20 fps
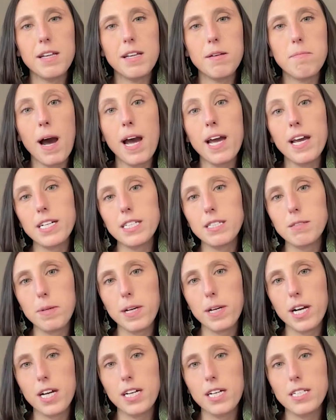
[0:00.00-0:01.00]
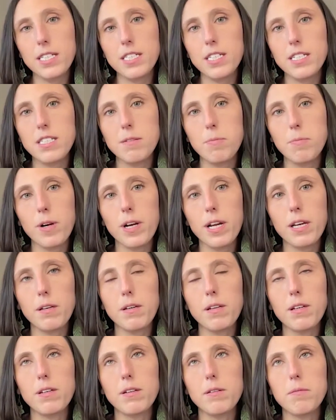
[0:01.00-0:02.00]
my experience in
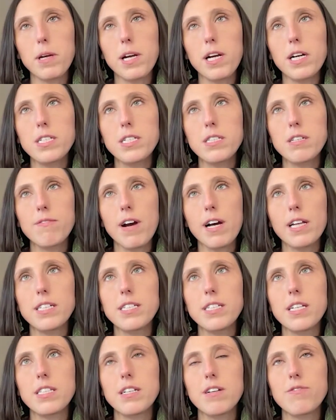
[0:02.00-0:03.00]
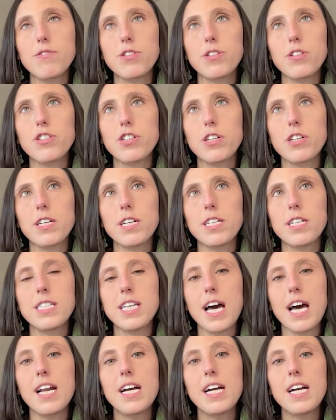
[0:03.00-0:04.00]
supporting parents of highly sensitive children is
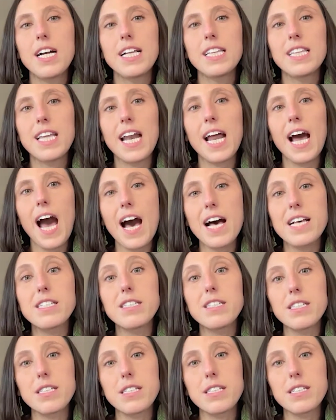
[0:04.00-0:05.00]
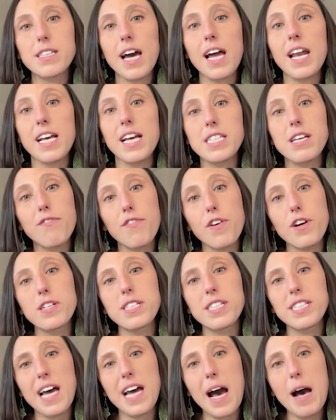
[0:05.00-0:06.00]
that is a
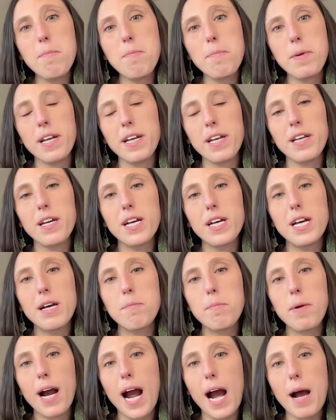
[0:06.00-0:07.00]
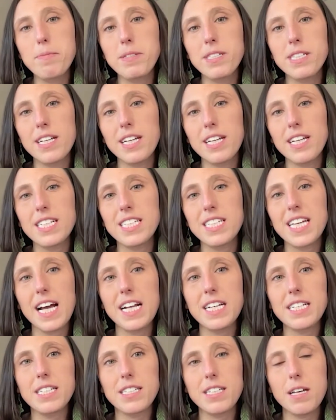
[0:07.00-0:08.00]
first step, and perhaps they need to
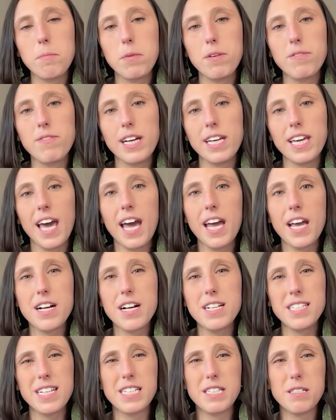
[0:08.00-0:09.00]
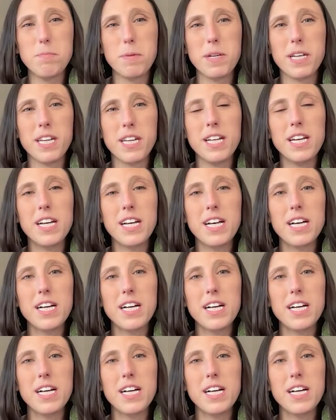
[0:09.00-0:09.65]
tend to some of that chaos that's been